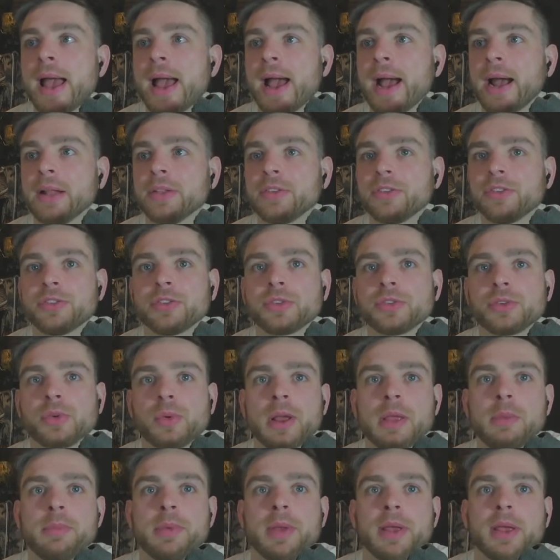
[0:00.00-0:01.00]
and
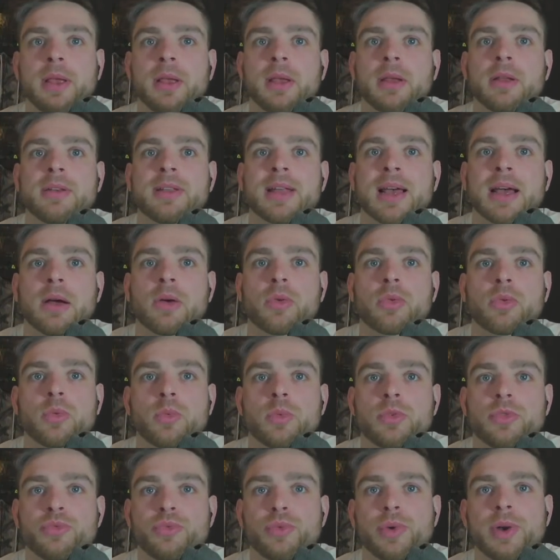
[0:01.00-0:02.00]
scraping down
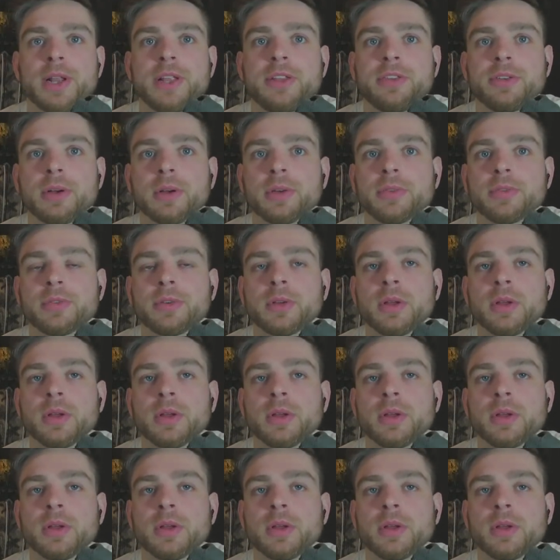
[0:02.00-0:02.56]
was really tough.